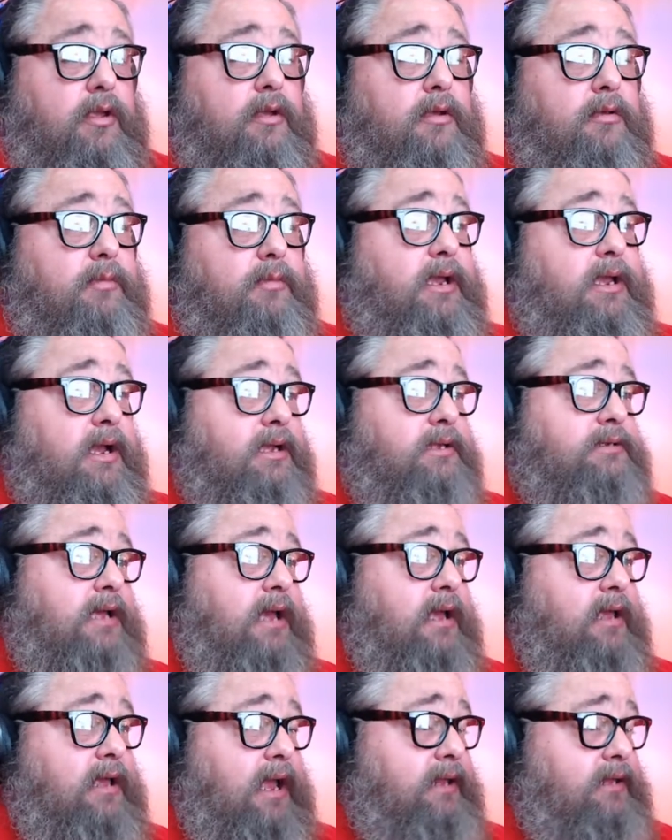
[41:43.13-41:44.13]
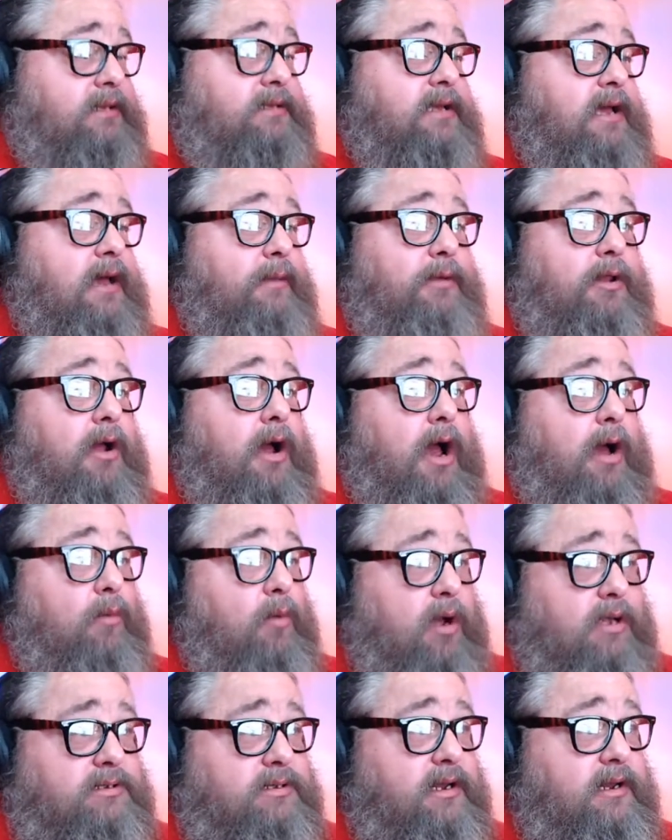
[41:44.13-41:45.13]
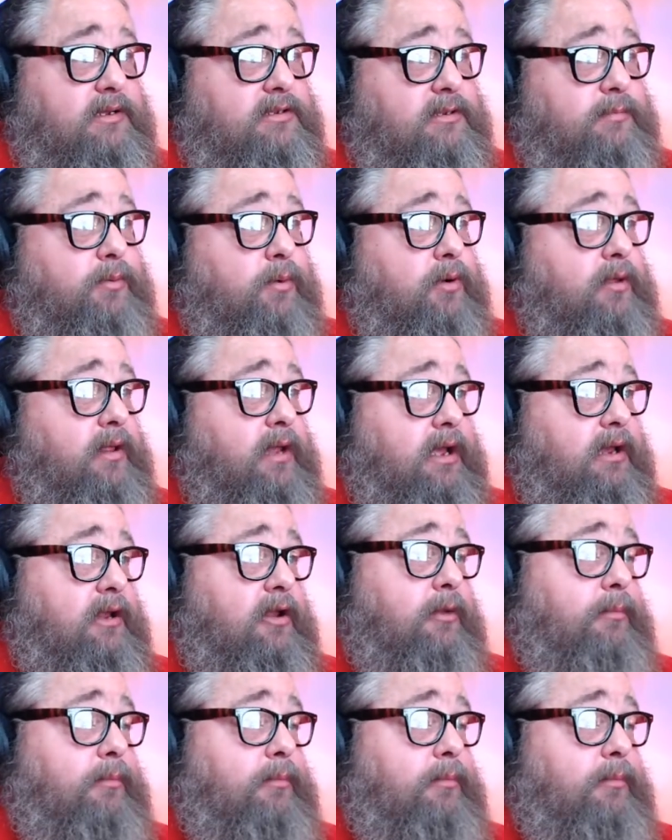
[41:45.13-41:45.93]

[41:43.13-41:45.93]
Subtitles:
because at the time, I wasn't in support of that.